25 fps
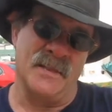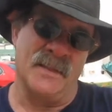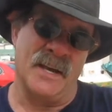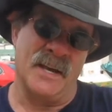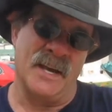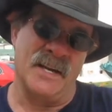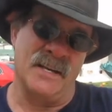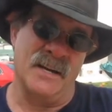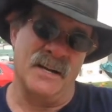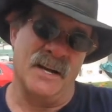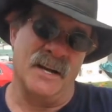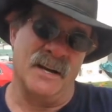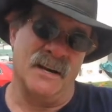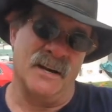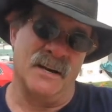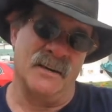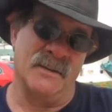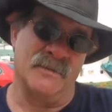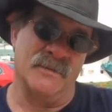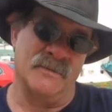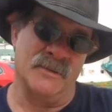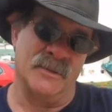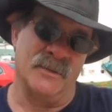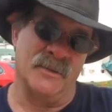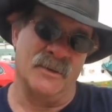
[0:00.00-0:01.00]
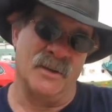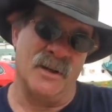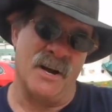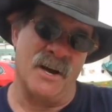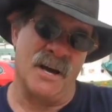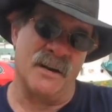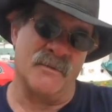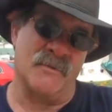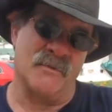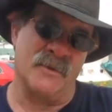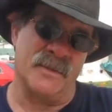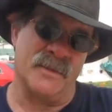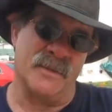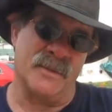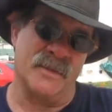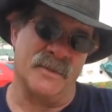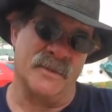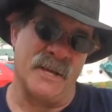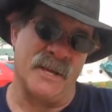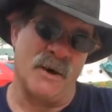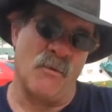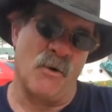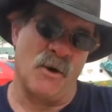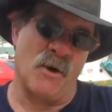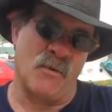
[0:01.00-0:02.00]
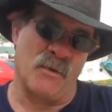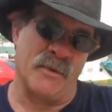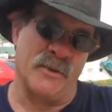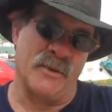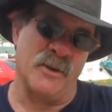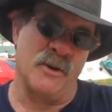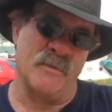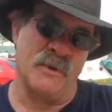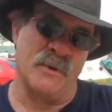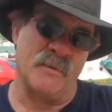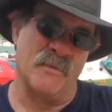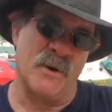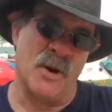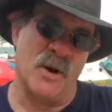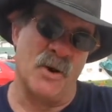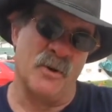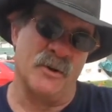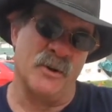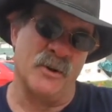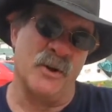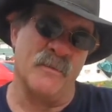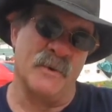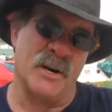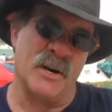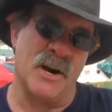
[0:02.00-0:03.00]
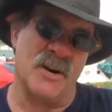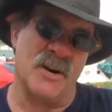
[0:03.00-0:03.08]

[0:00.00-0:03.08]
And they uh, do a lot with, they work with human bone, human